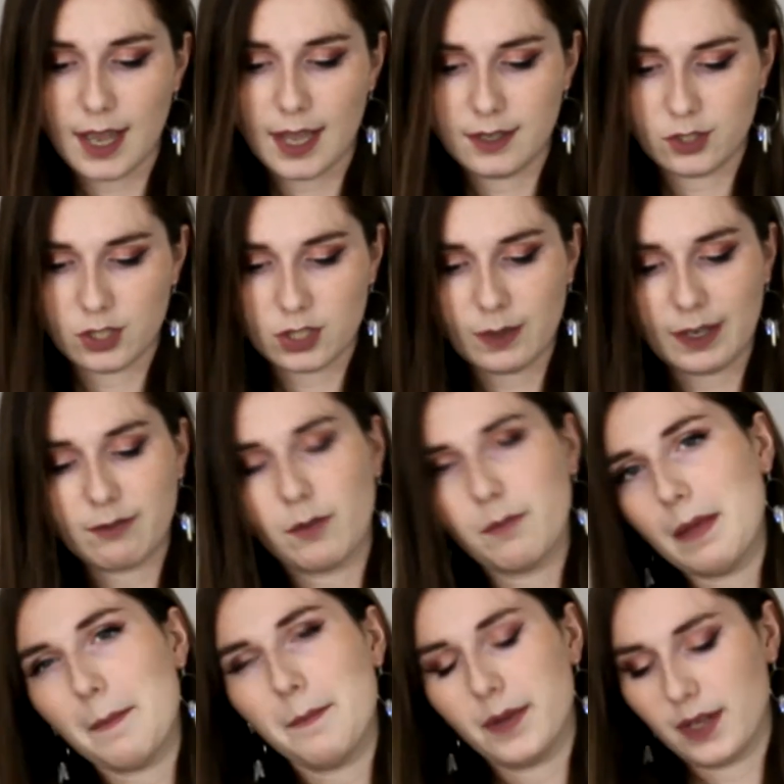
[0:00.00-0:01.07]
and just so I
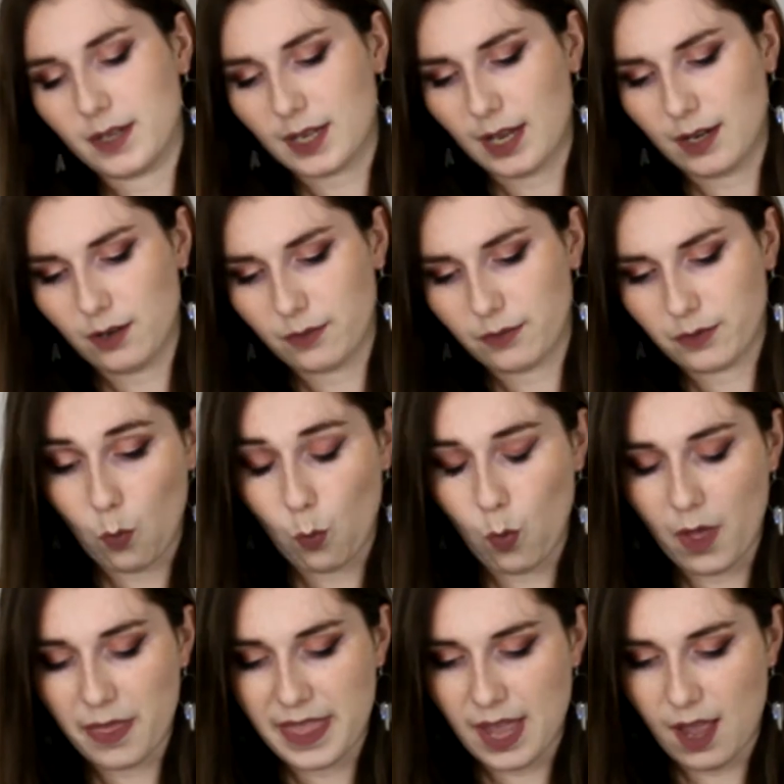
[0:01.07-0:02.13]
remember kind of
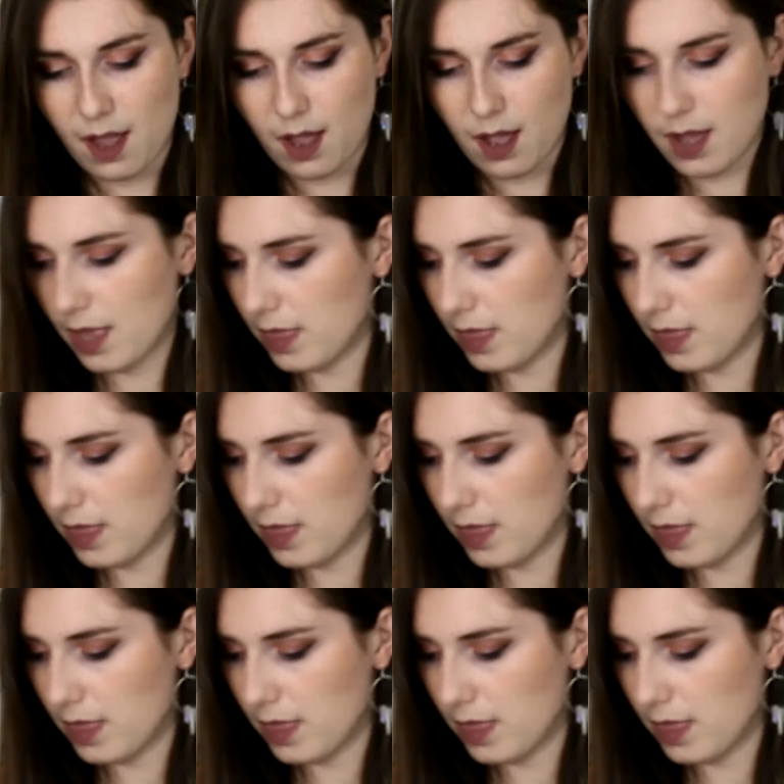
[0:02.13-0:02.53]
what they are.